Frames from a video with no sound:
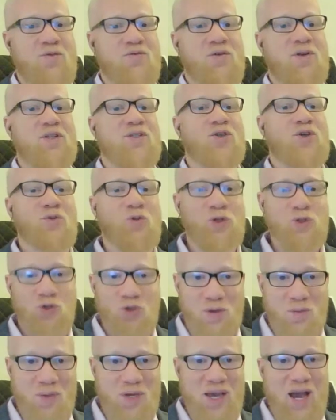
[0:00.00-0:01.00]
from your feelings. In other words, you
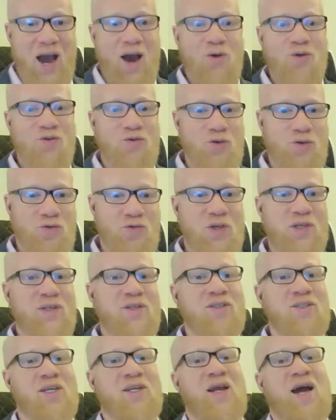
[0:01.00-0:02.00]
can be out of your
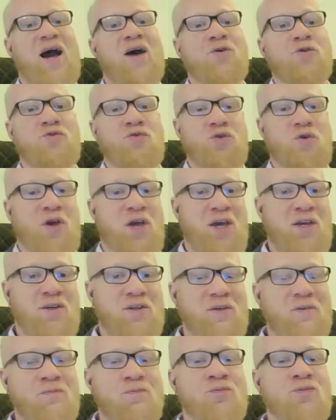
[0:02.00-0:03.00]
feelings and out of your
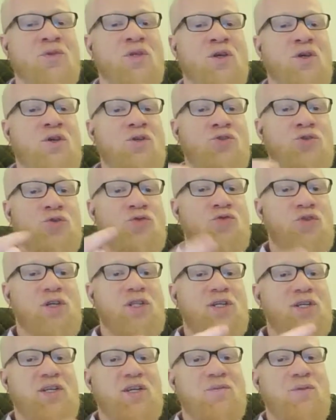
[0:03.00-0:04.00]
head. So,
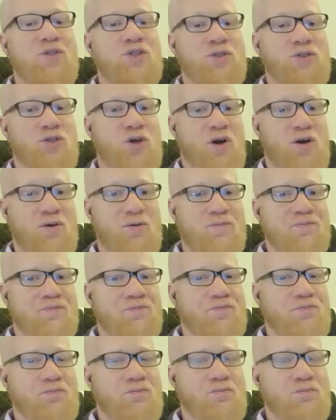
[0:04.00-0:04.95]
feeling, image, and talk.